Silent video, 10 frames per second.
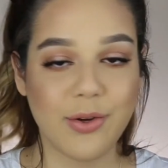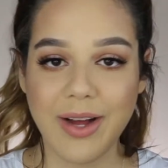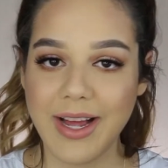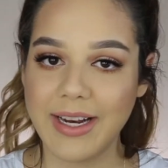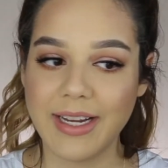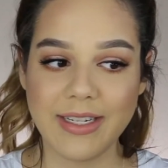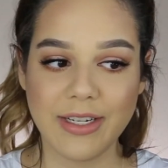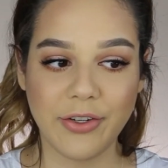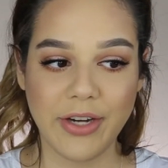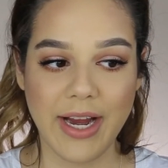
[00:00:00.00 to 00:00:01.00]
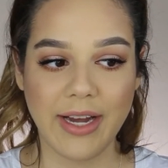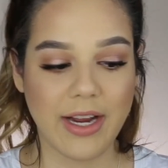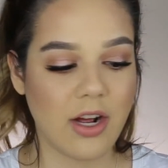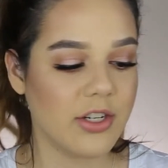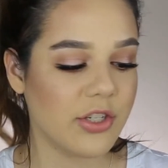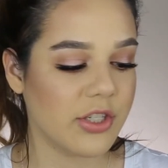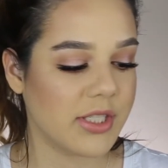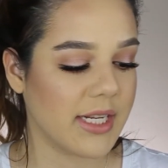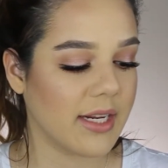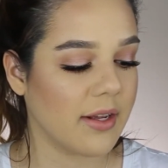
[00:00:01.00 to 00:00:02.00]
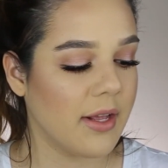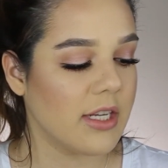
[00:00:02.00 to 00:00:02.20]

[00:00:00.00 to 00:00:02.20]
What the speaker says: ahead and create a contour stick,